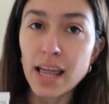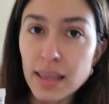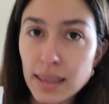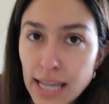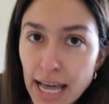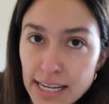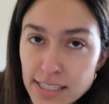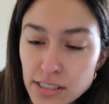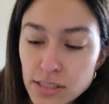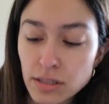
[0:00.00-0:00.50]

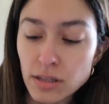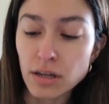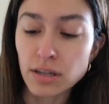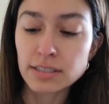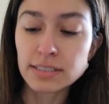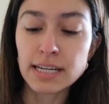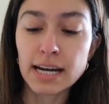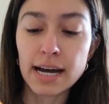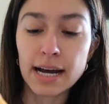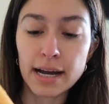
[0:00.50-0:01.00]
lasts a
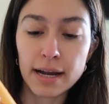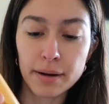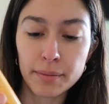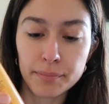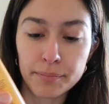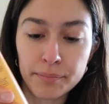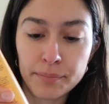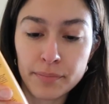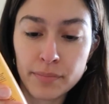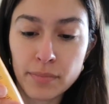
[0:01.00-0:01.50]
long
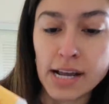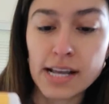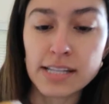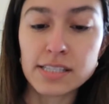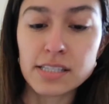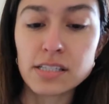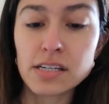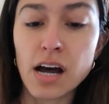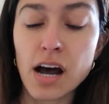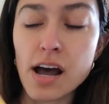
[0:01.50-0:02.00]
time.
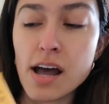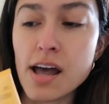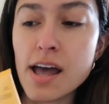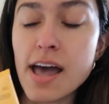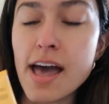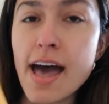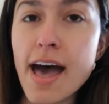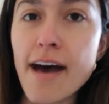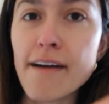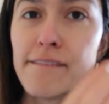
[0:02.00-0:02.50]
It's not
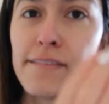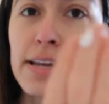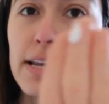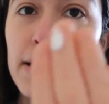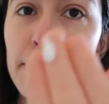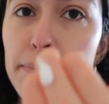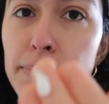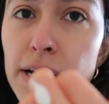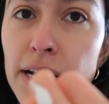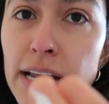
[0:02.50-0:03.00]

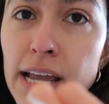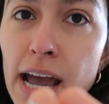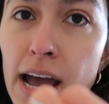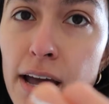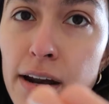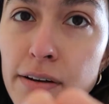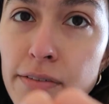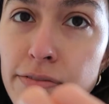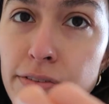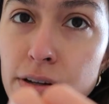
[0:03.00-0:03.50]
heavy, but
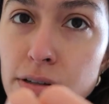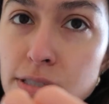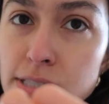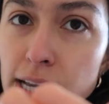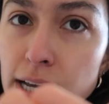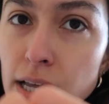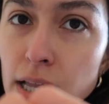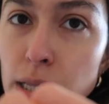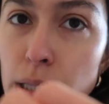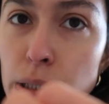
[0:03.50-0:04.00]
again, feels
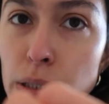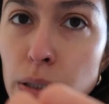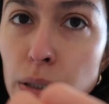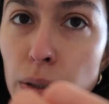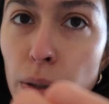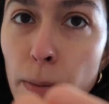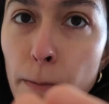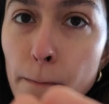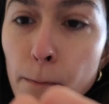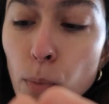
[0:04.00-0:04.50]
like a
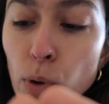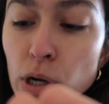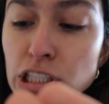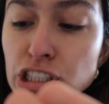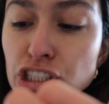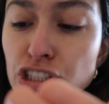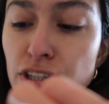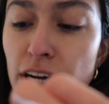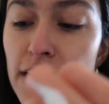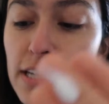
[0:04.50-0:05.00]
little
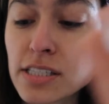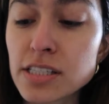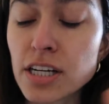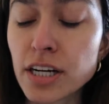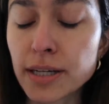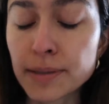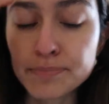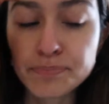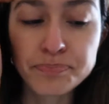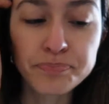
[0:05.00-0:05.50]

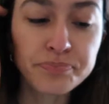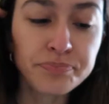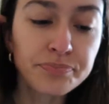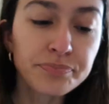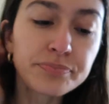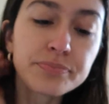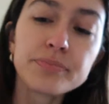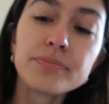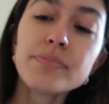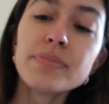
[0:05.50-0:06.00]
moisturizer.
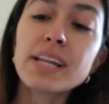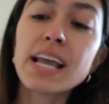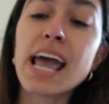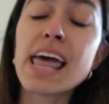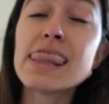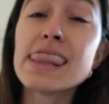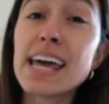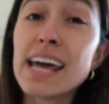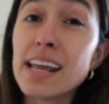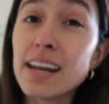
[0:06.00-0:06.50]

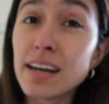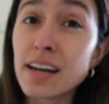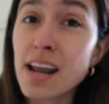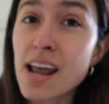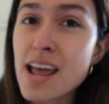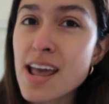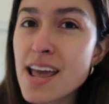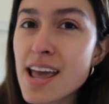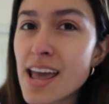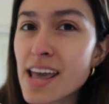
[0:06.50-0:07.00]
And then
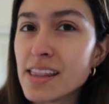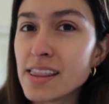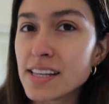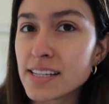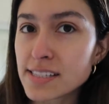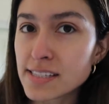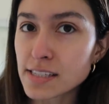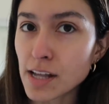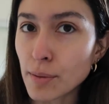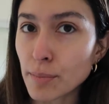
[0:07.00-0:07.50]
in
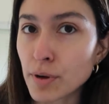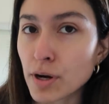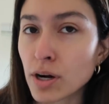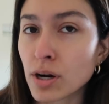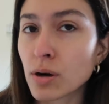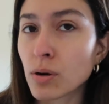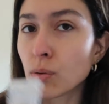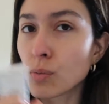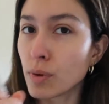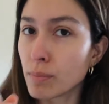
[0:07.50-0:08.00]
the
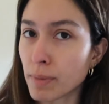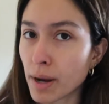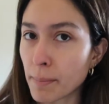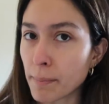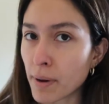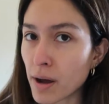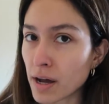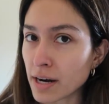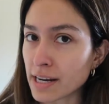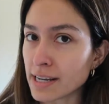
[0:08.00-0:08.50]
summer, when my
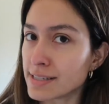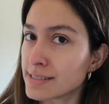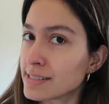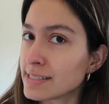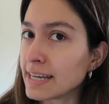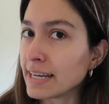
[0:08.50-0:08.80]
body is